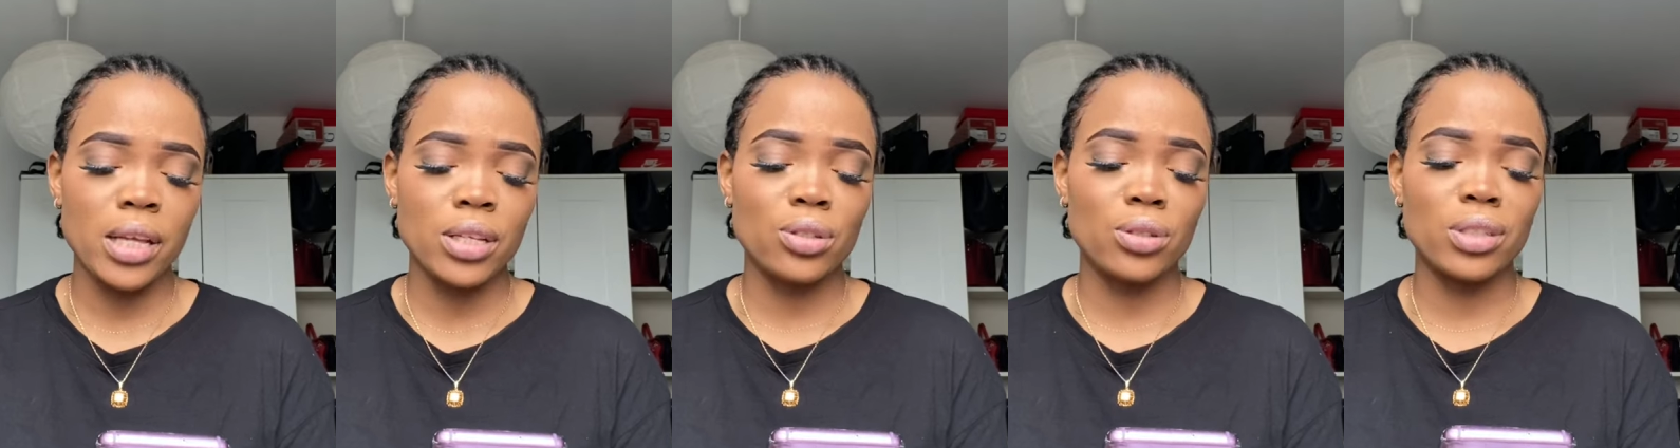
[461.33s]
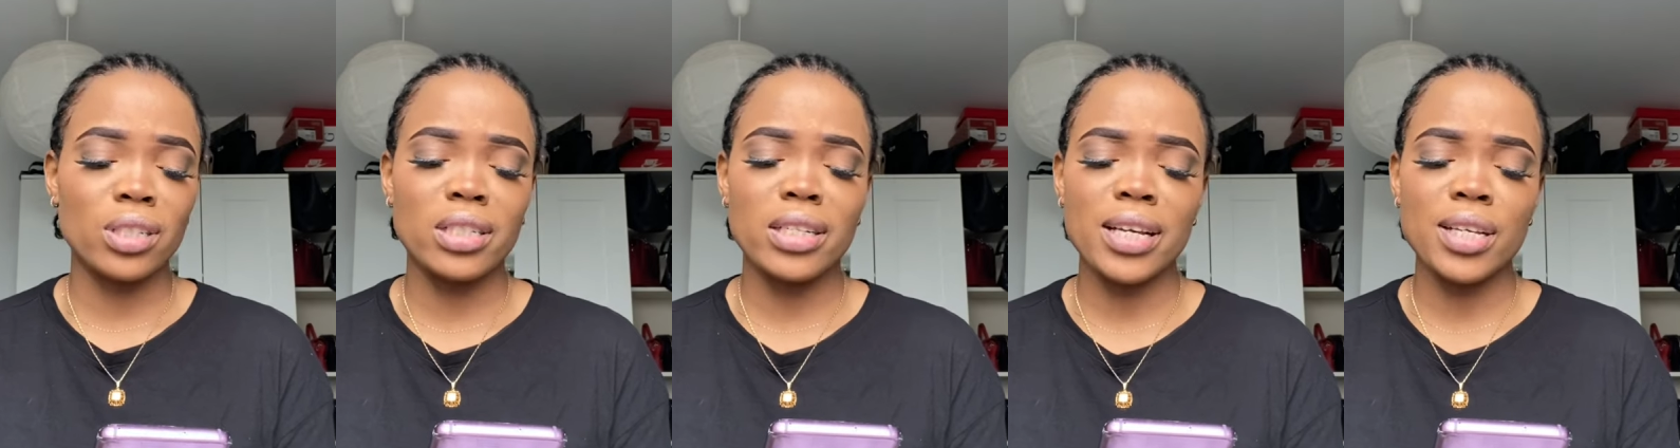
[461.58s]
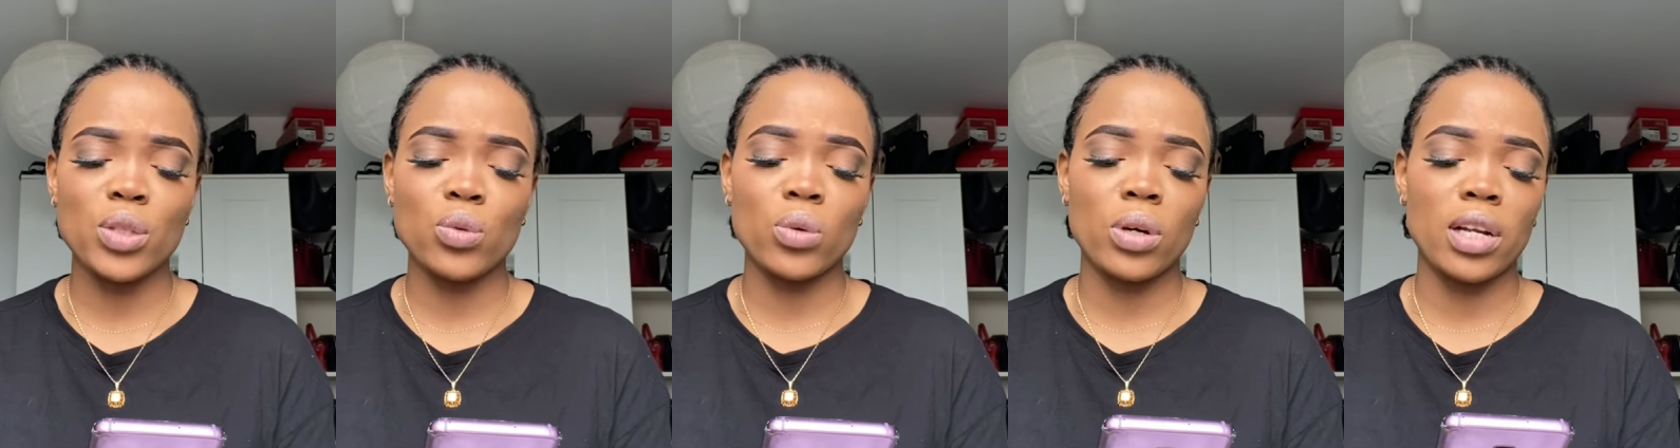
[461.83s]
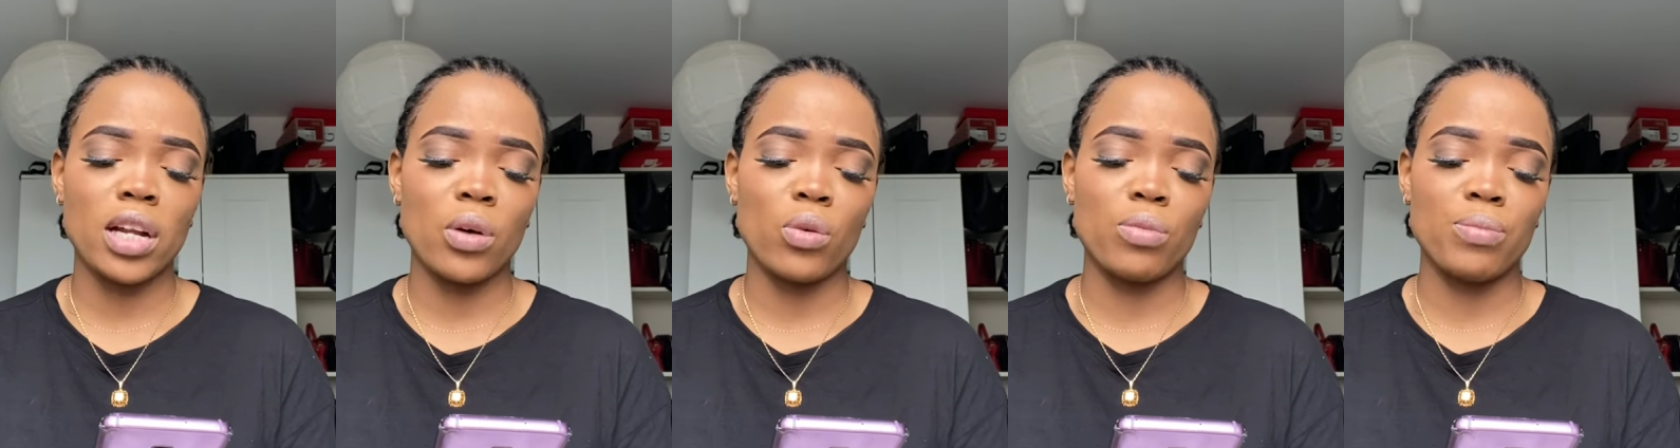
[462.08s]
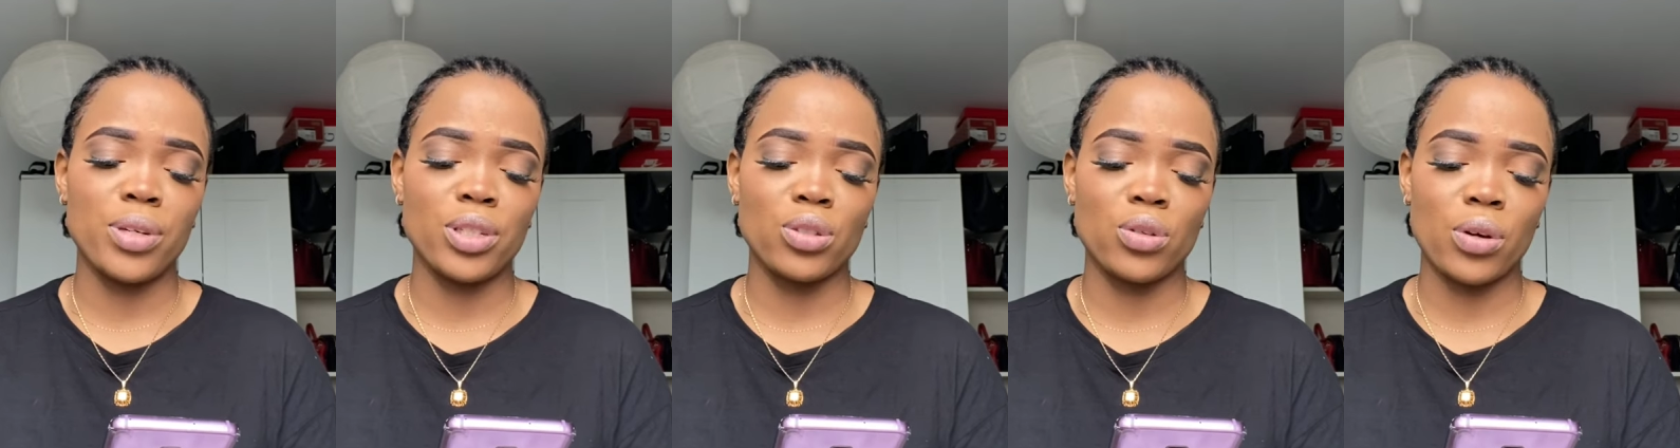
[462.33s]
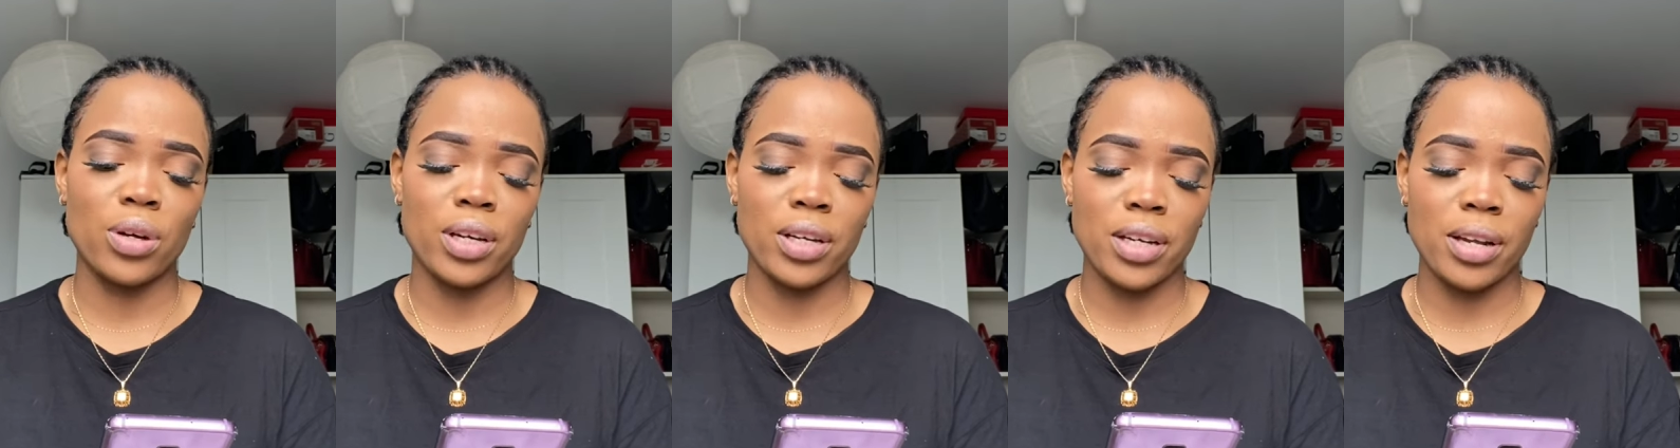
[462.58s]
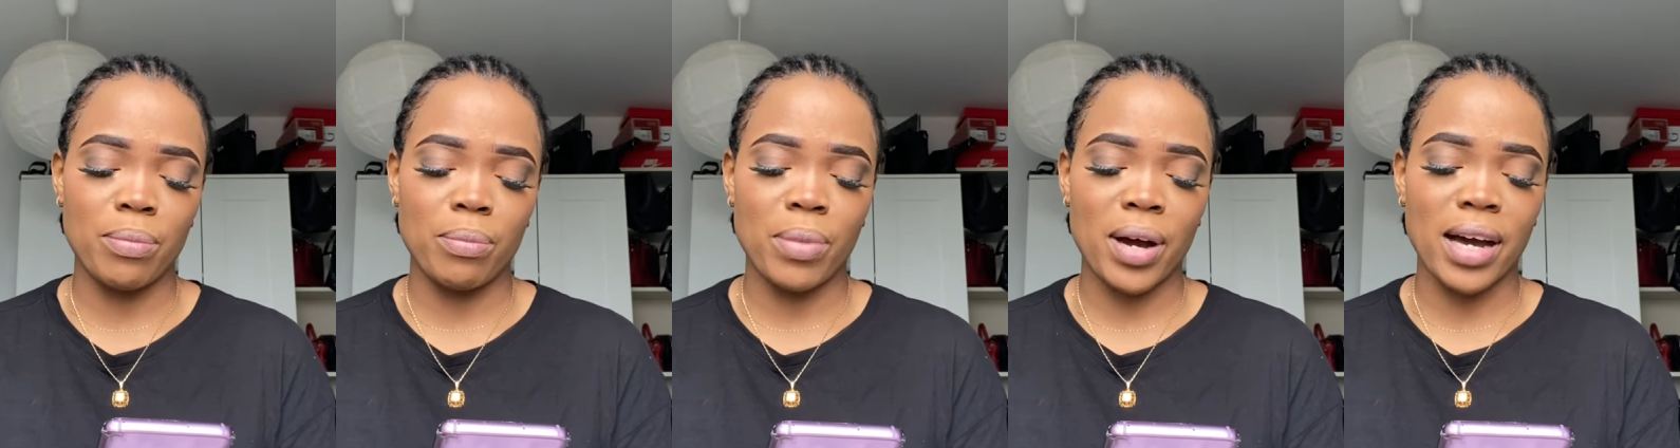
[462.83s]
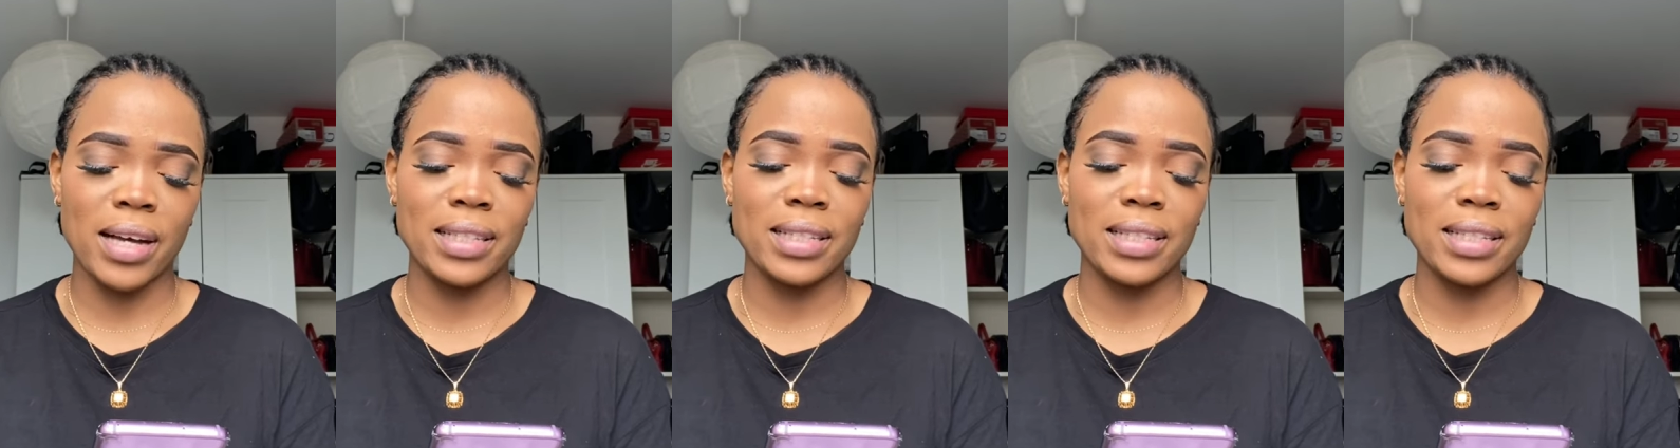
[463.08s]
So the next one I will be talking about